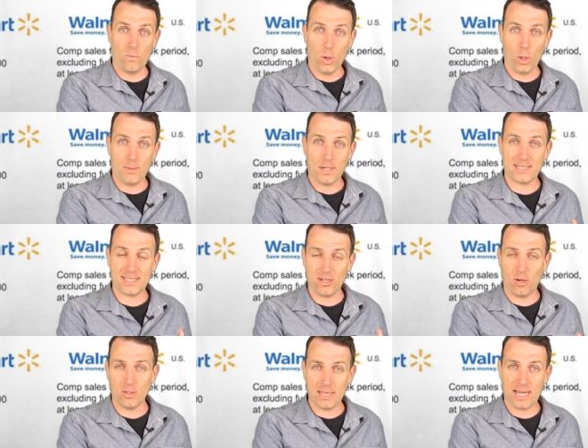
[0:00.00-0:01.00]
Walmart's
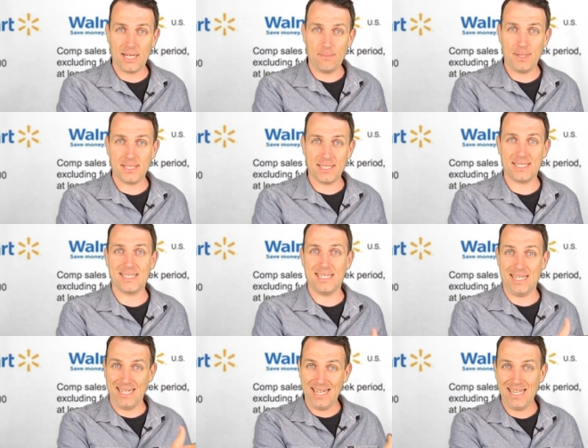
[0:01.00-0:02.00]
online business
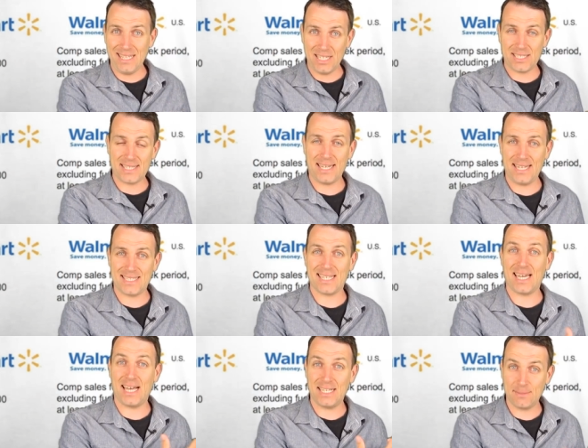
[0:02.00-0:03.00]
in the States
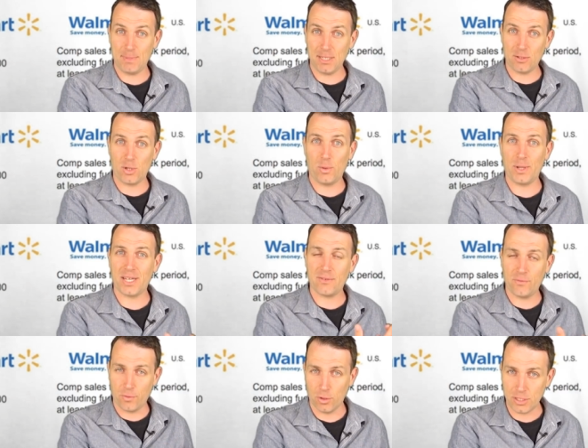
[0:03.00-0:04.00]
has been growing at
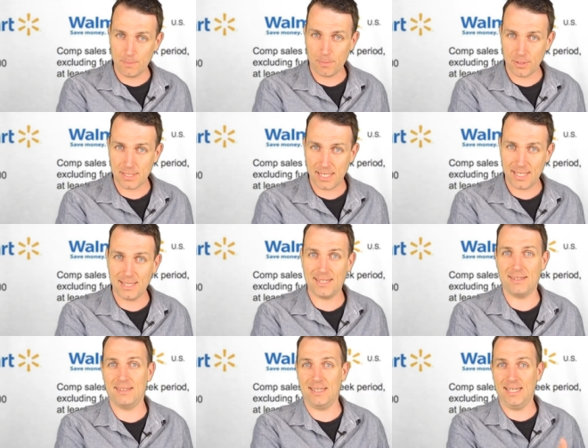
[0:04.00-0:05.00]
forty percent
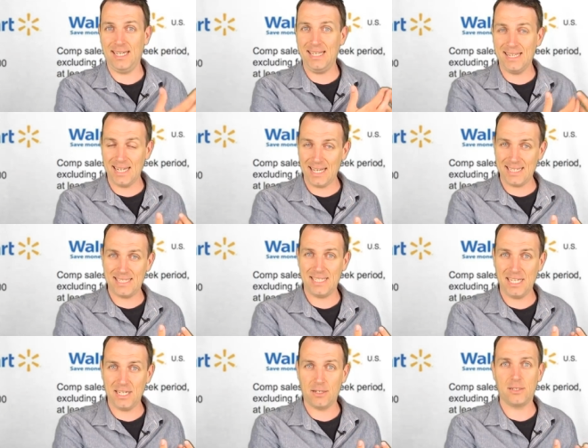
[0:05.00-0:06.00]
in the last
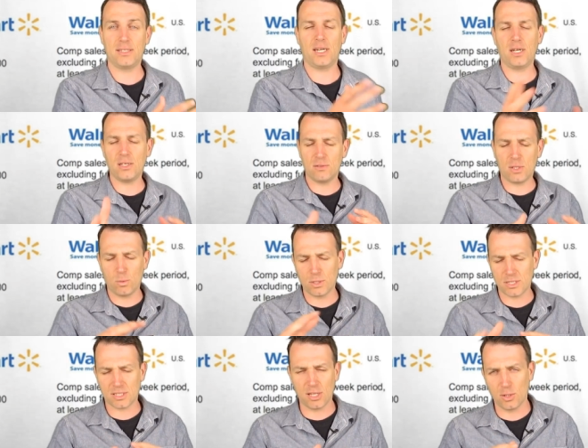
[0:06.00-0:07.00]
year. There, there
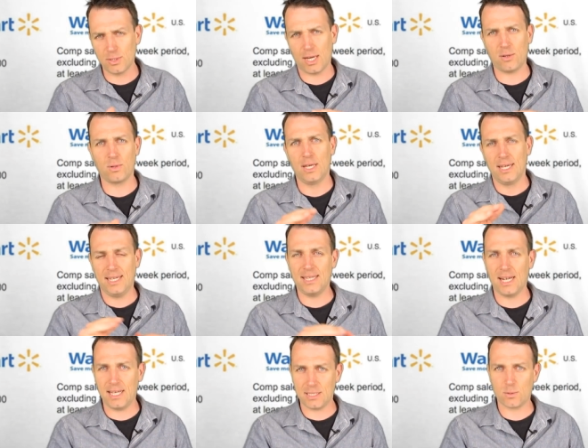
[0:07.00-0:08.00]
was a slowdown in
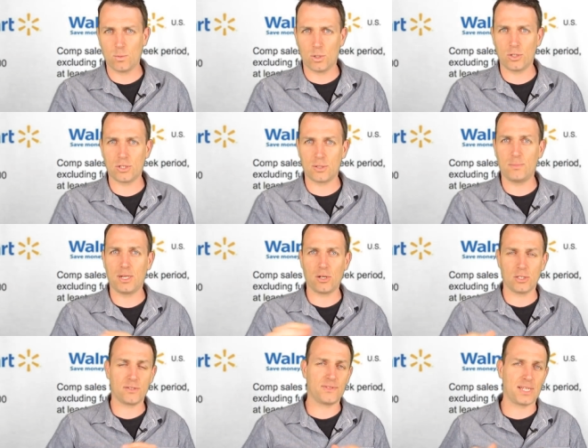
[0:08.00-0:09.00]
the last quarter
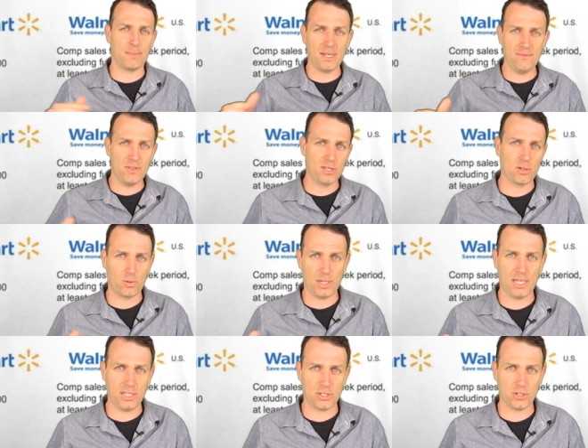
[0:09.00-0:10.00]
because of some inventory
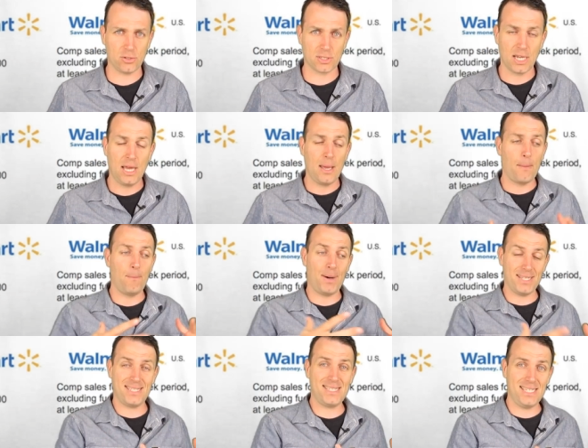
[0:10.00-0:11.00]
issues,
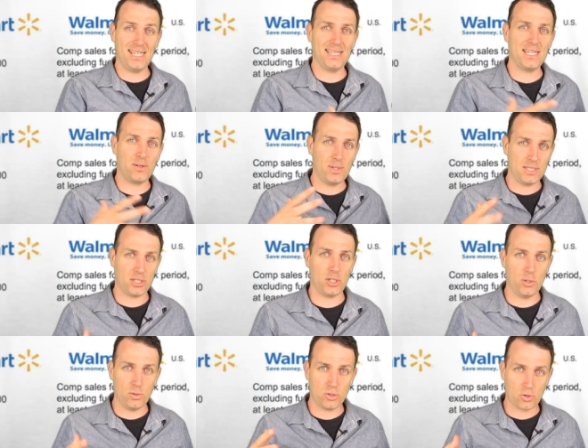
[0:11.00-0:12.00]
but still there is
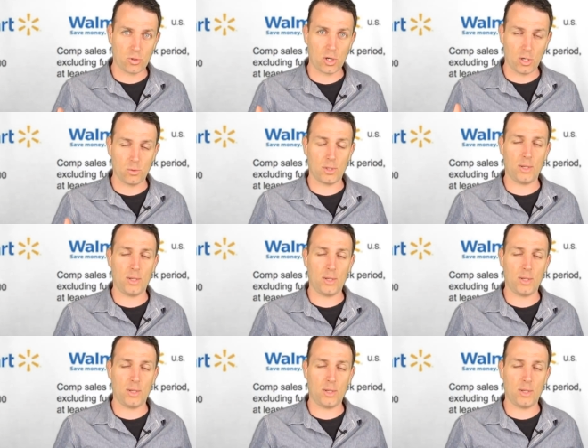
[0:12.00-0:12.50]
huge growth.